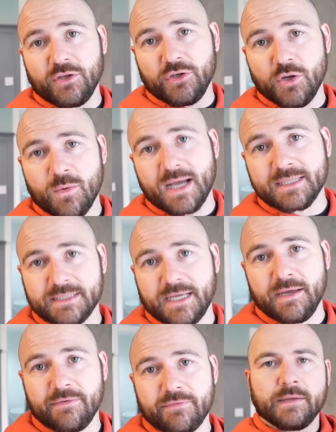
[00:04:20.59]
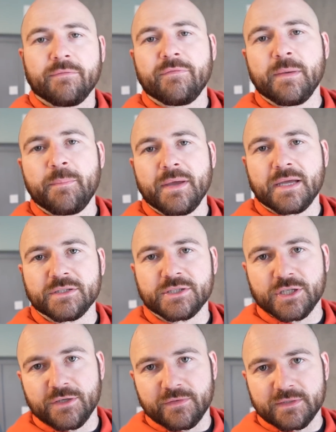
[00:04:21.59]
you are safe. The VPN
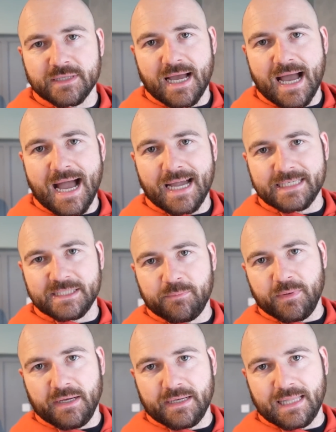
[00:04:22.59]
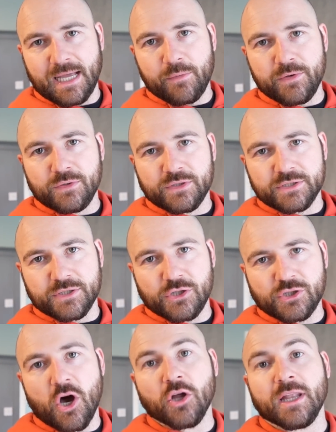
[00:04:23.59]
servers are high speed, allowing you to
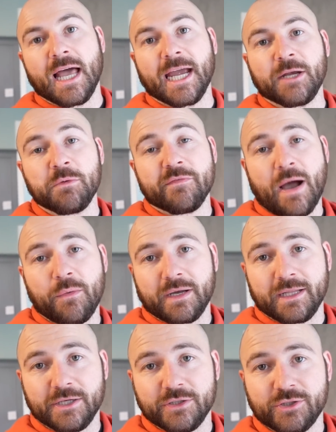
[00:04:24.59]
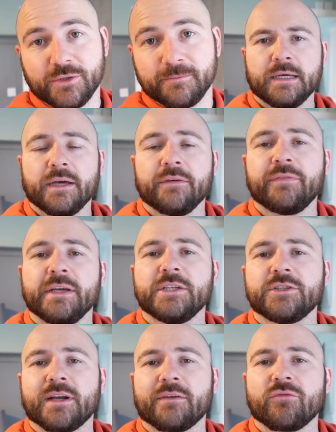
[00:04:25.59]
search online without a glitch. A
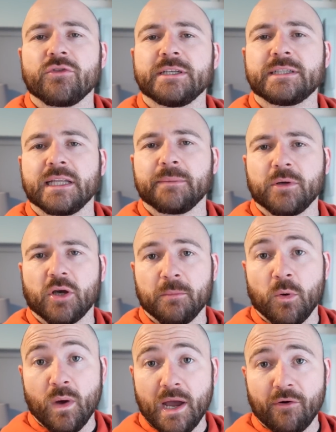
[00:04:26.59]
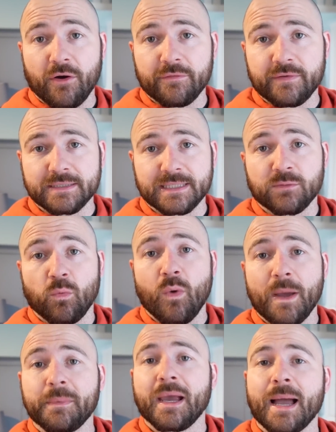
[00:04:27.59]
feature I've recently become aware of is its
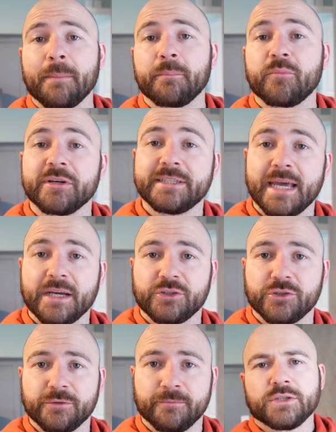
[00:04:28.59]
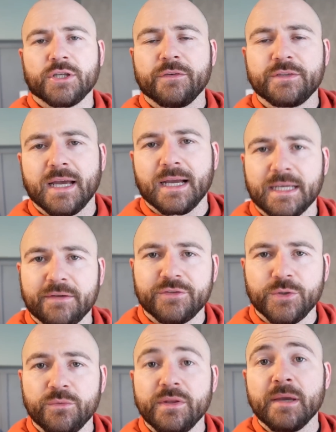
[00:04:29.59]
webcam protection. Surfshark gives
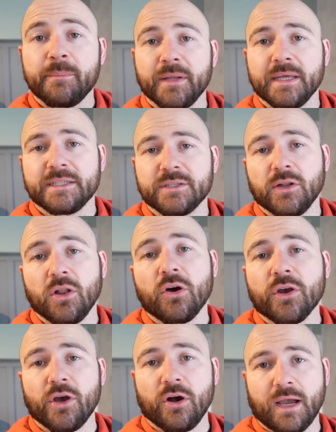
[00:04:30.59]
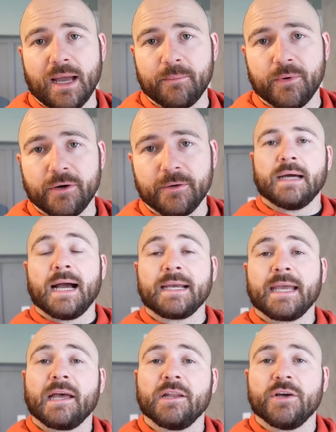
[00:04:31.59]
you the ability to lock your camera and
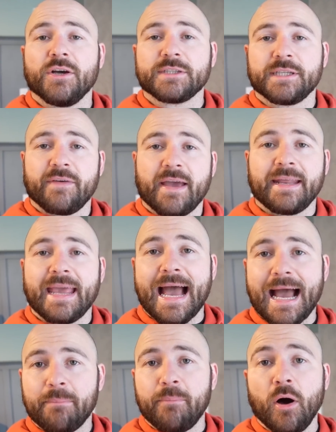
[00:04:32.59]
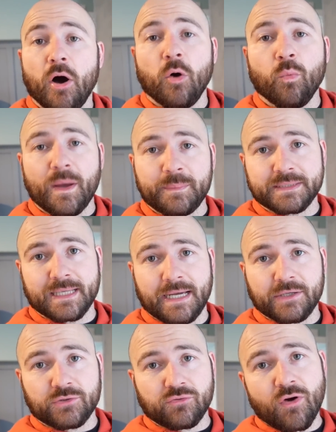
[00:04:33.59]
get alerts if any app or
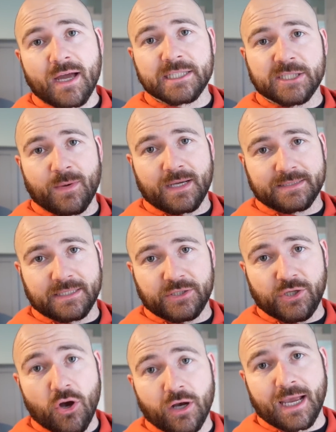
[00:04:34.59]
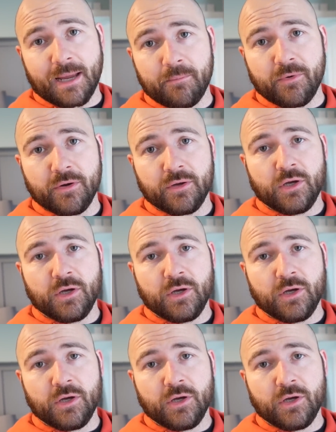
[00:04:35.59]
website tries to access your camera